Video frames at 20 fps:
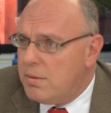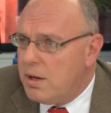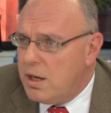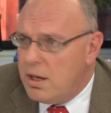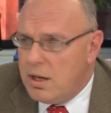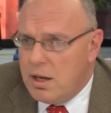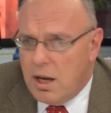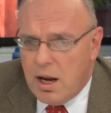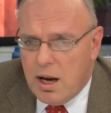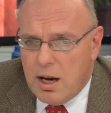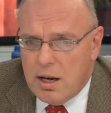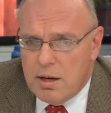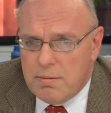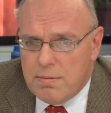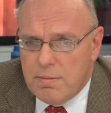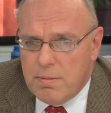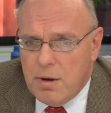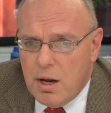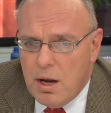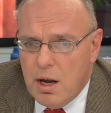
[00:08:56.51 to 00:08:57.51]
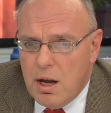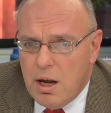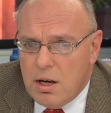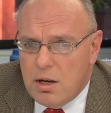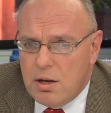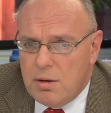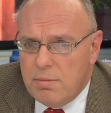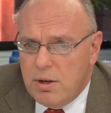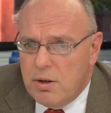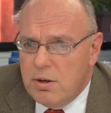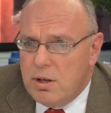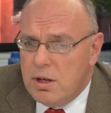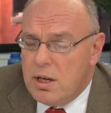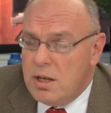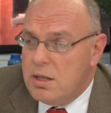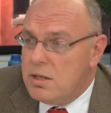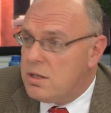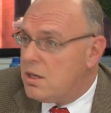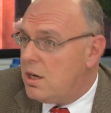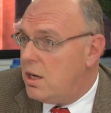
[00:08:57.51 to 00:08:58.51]
And
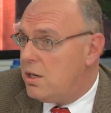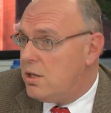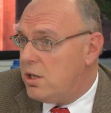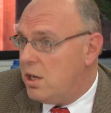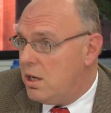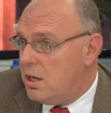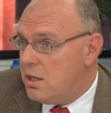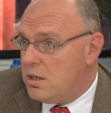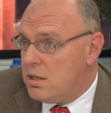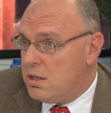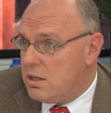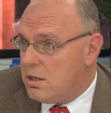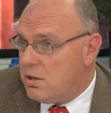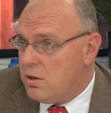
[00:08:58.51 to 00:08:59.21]
communities such as